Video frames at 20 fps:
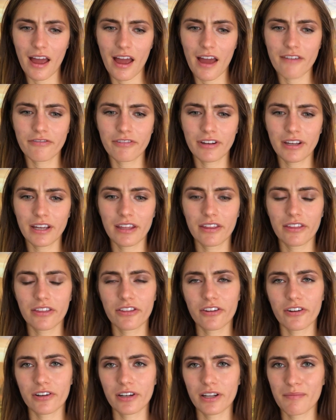every
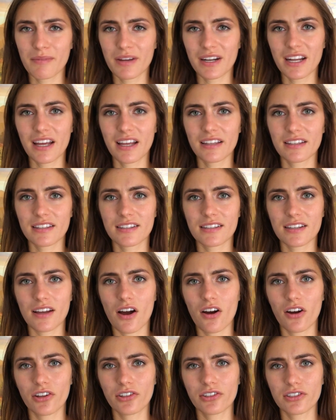30 minutes
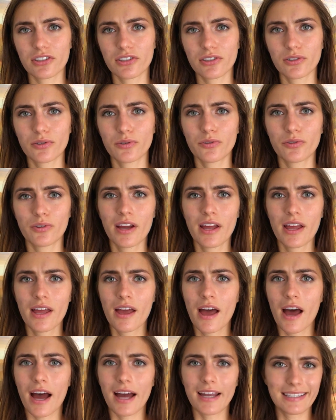I'll do
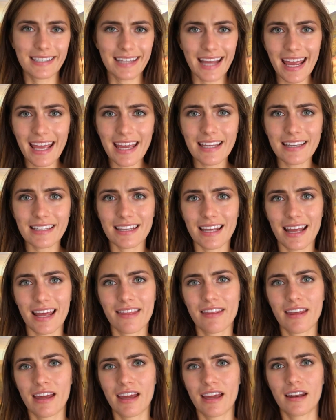a date,
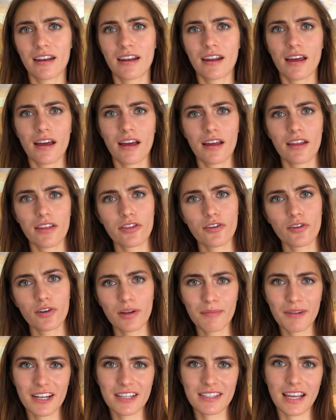and then 30
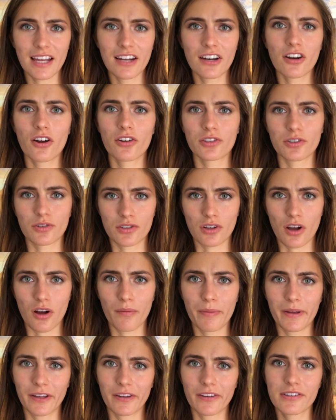minutes later I'll do
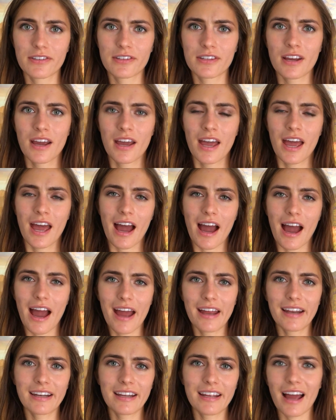salt pills.
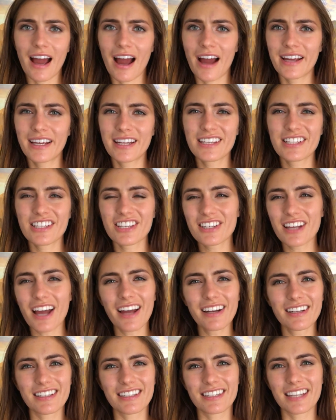And I can just
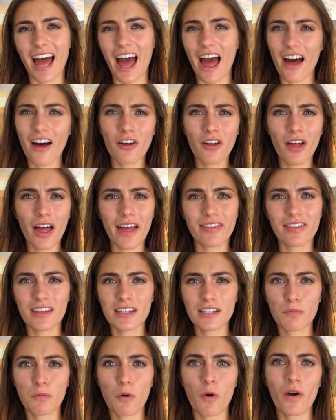kind of tell at
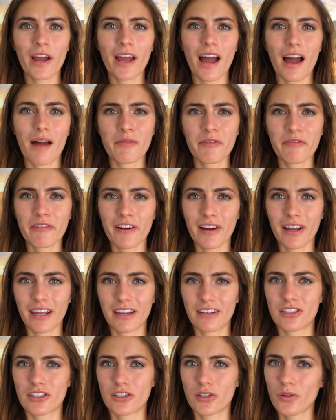this point, I'm a very
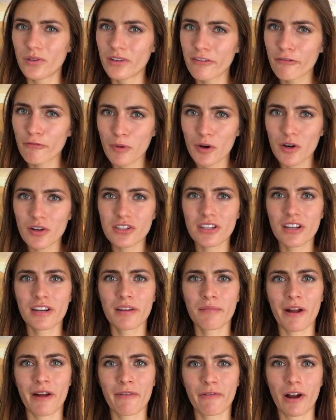intuitive person
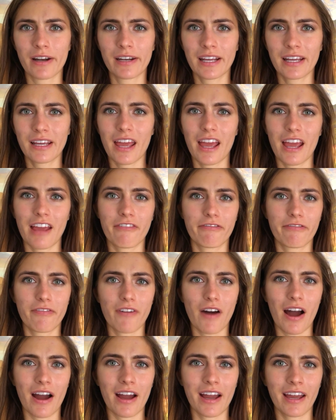in my running. If
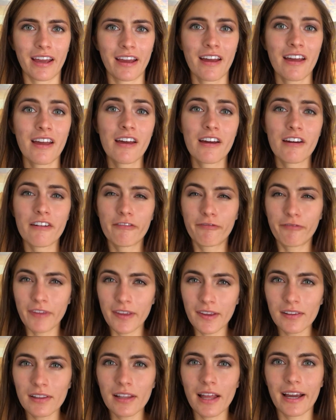I
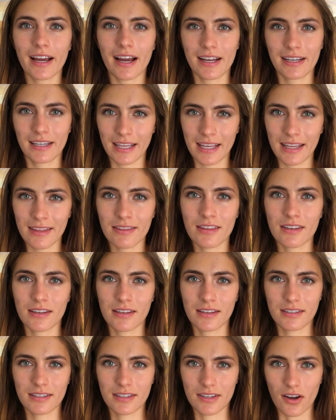feel like I need
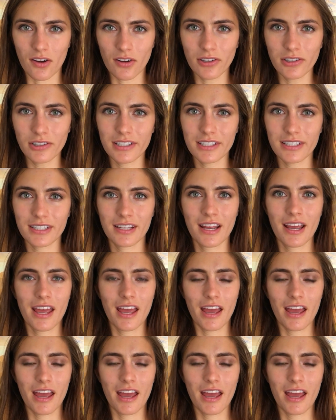the salt,